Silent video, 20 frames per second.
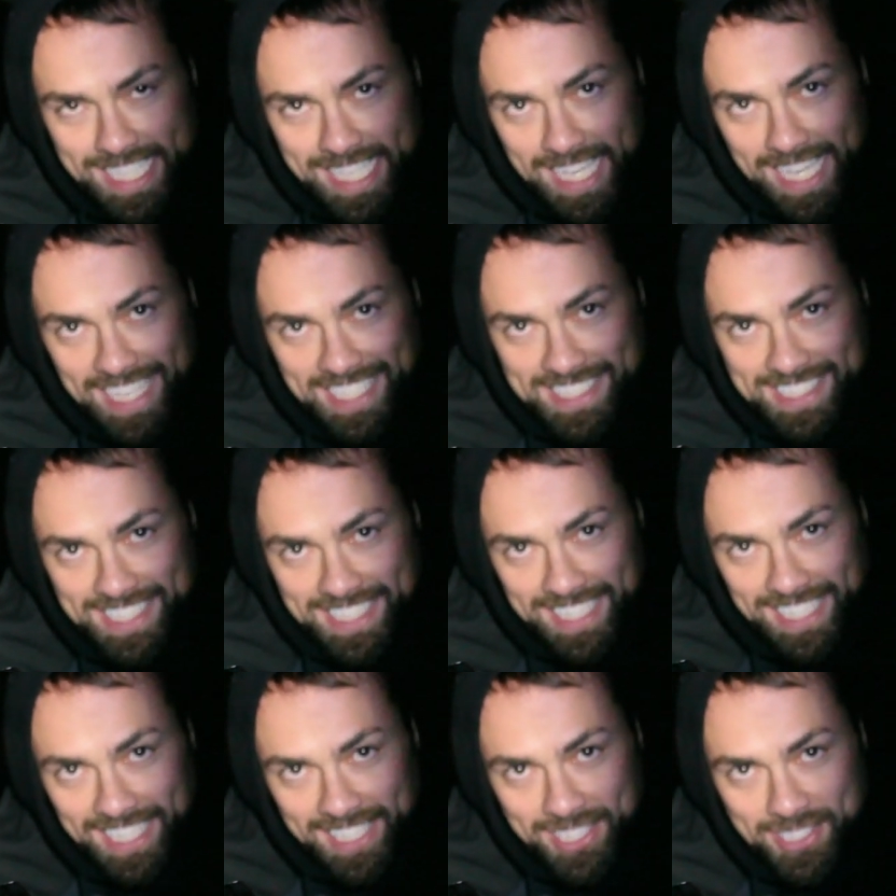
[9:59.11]
at
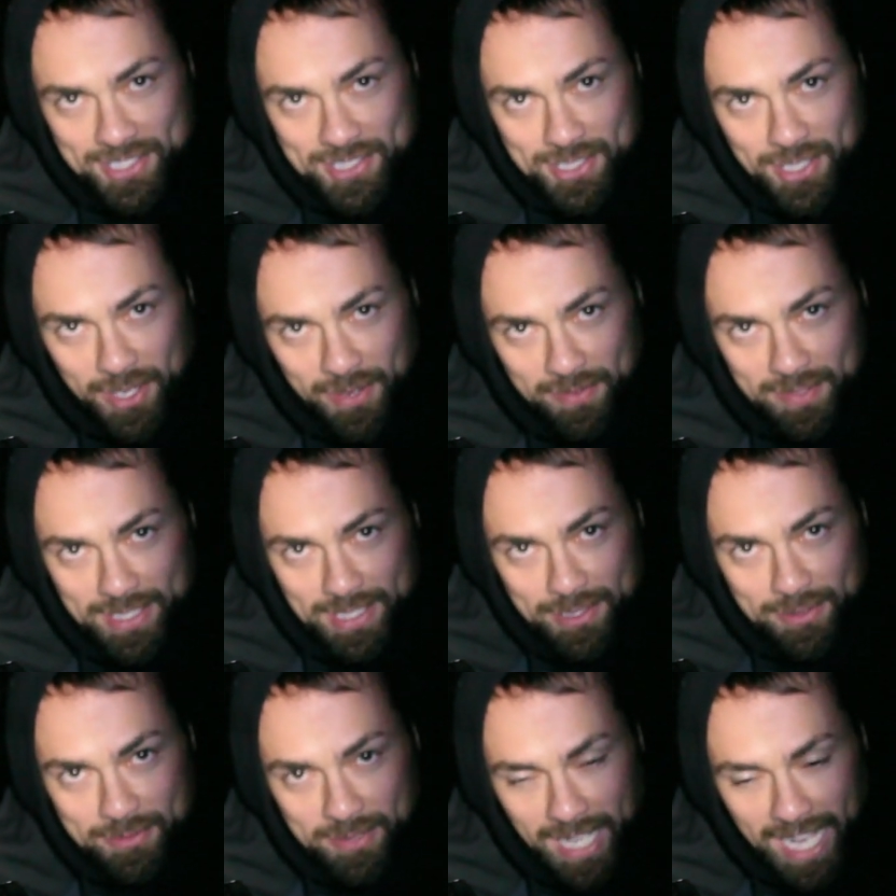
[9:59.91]
uh,
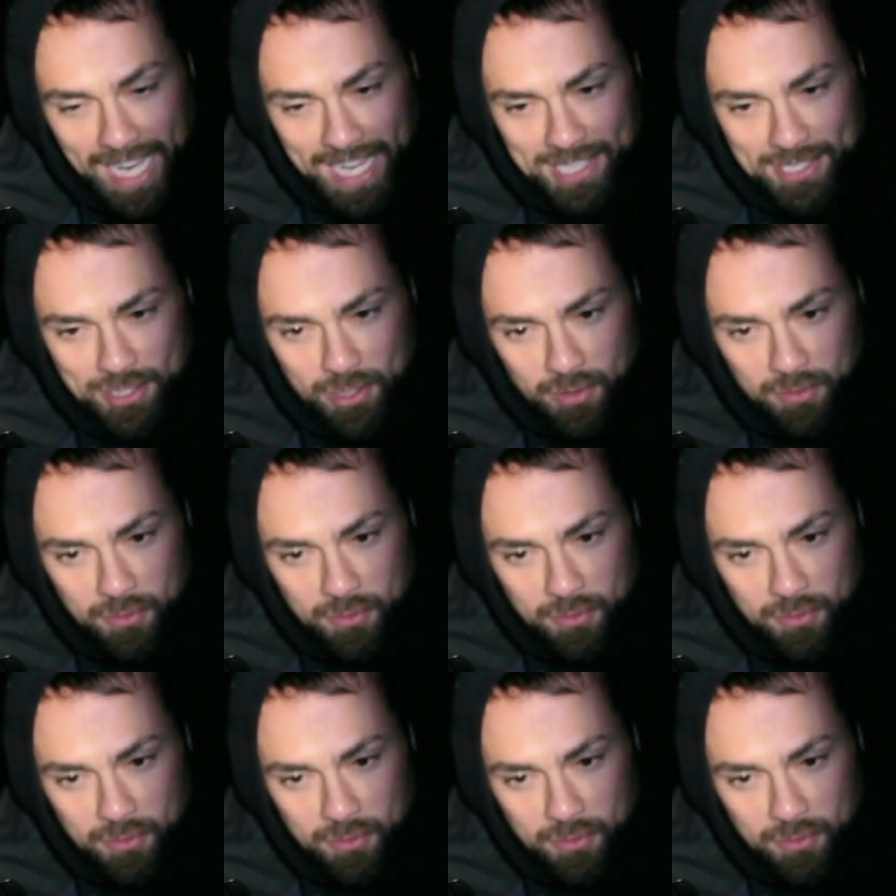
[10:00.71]
conservative ISO